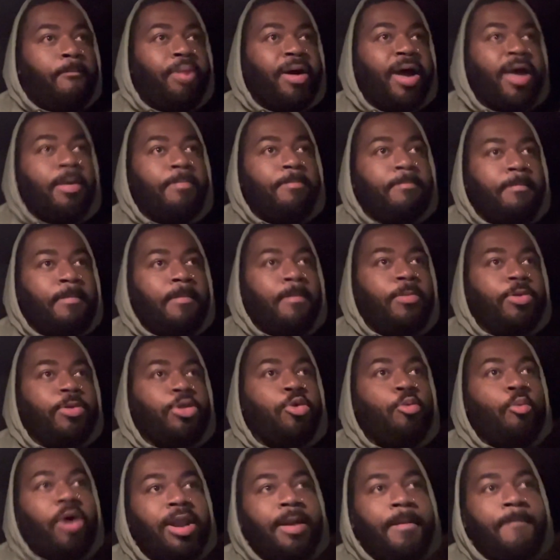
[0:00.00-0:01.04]
But
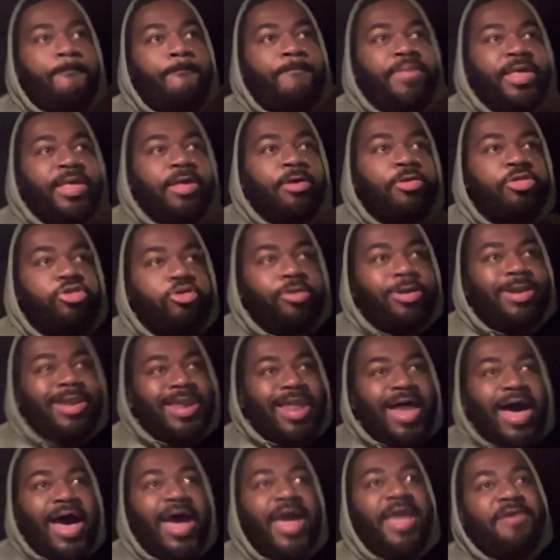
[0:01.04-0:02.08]
you want to build your
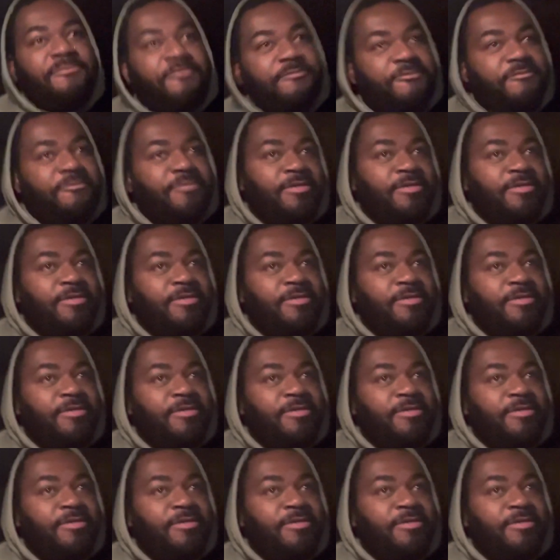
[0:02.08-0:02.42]
life